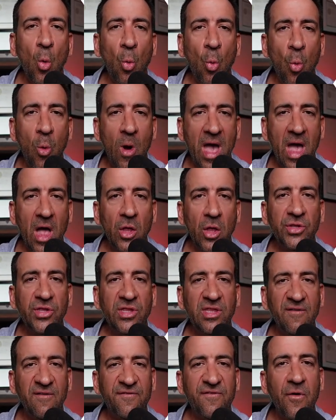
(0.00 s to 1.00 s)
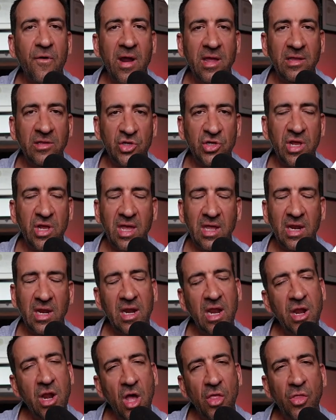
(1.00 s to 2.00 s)
well
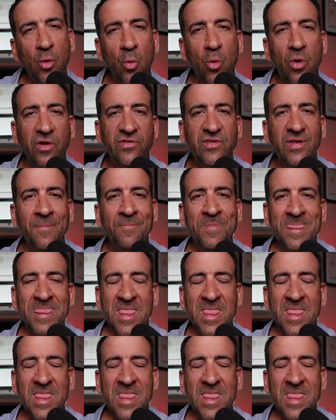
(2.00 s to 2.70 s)
differentiated. In other words,